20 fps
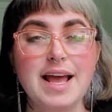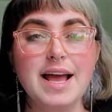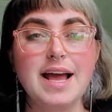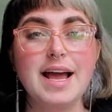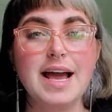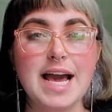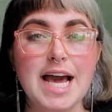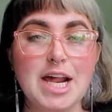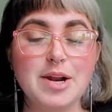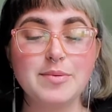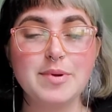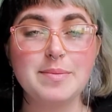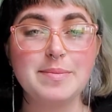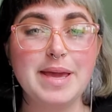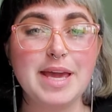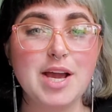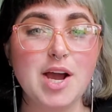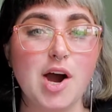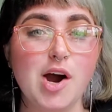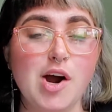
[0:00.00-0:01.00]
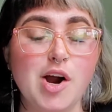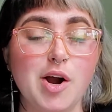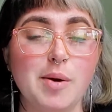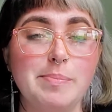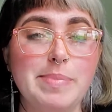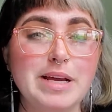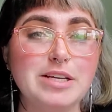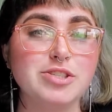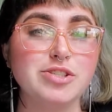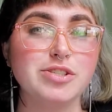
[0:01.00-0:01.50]
How do we make our
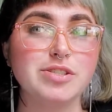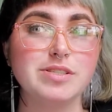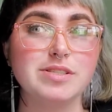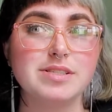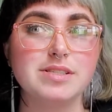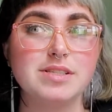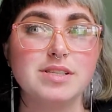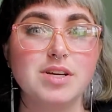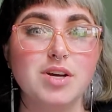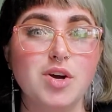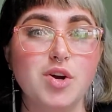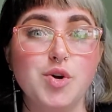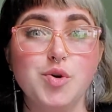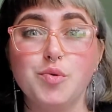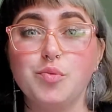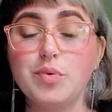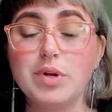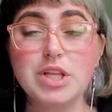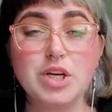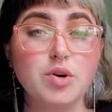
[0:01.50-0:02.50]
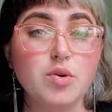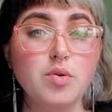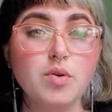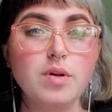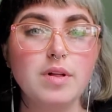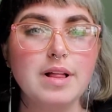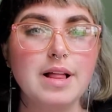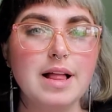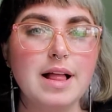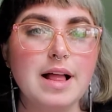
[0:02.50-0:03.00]
pictures really
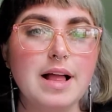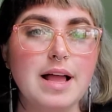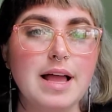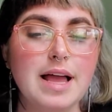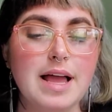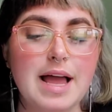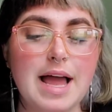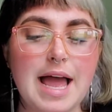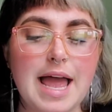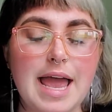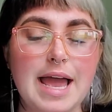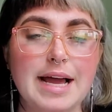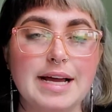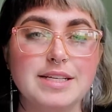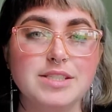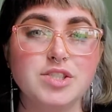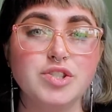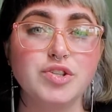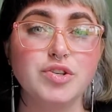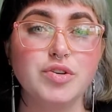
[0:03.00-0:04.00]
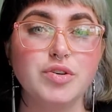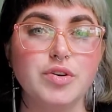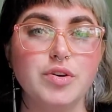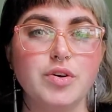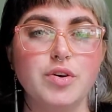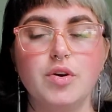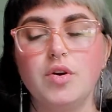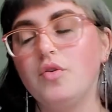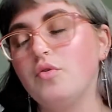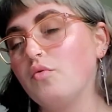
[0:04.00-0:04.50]
cool and
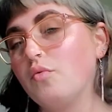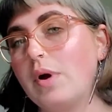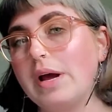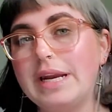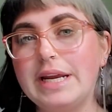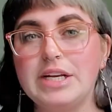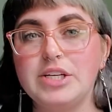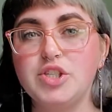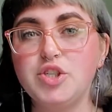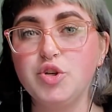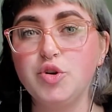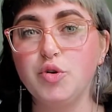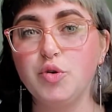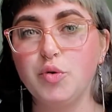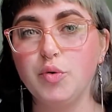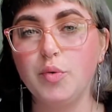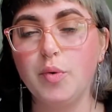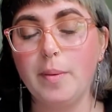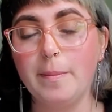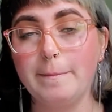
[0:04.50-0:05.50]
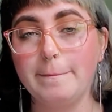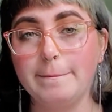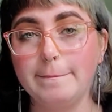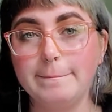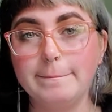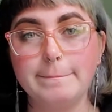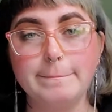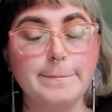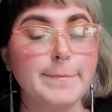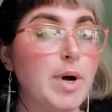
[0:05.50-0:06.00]
ready to
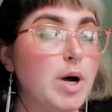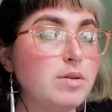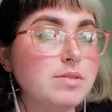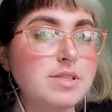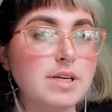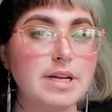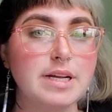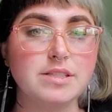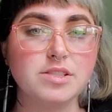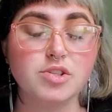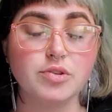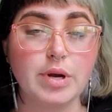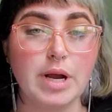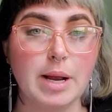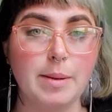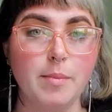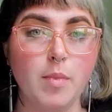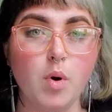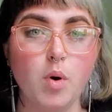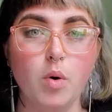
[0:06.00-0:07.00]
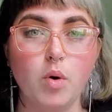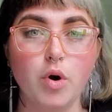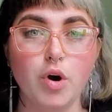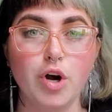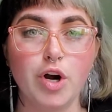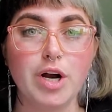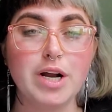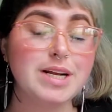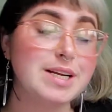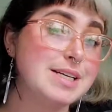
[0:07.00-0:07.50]
post on Instagram
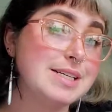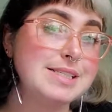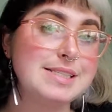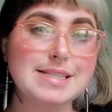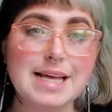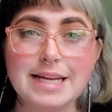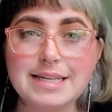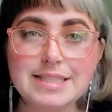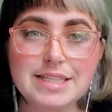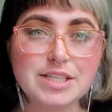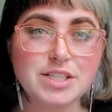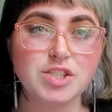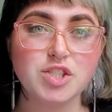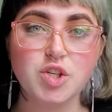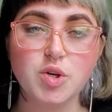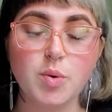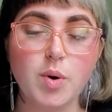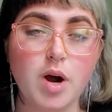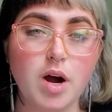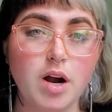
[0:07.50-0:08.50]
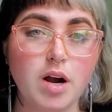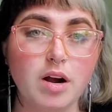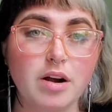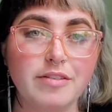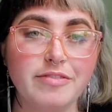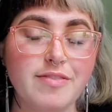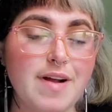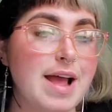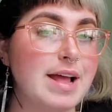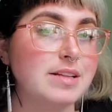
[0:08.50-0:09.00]
or send it to our
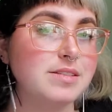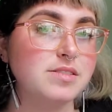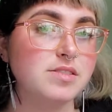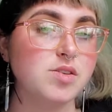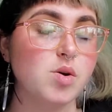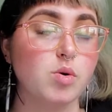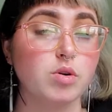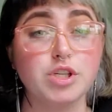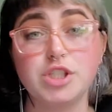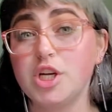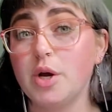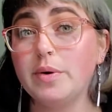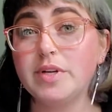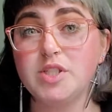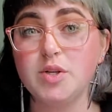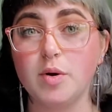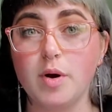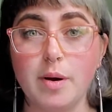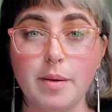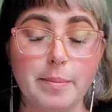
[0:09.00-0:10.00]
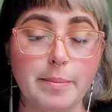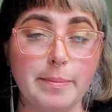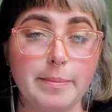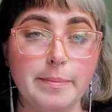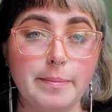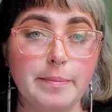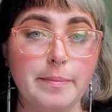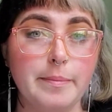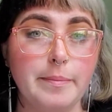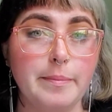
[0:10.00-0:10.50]
friends or show it to our
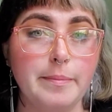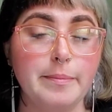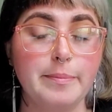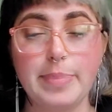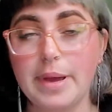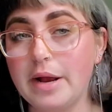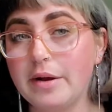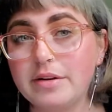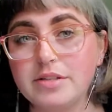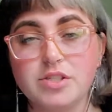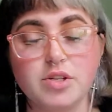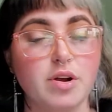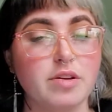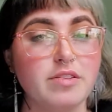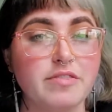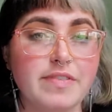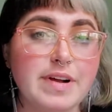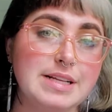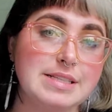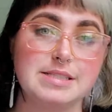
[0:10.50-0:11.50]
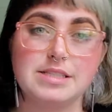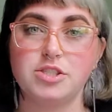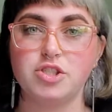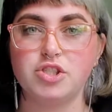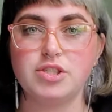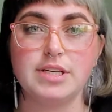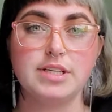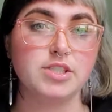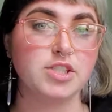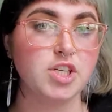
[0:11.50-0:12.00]
parents or other friends and just
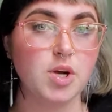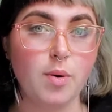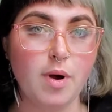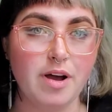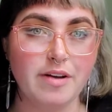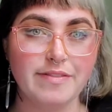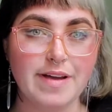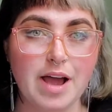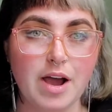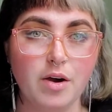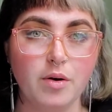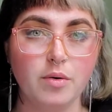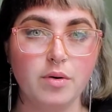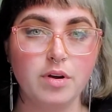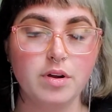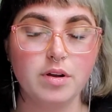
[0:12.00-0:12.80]
like show off how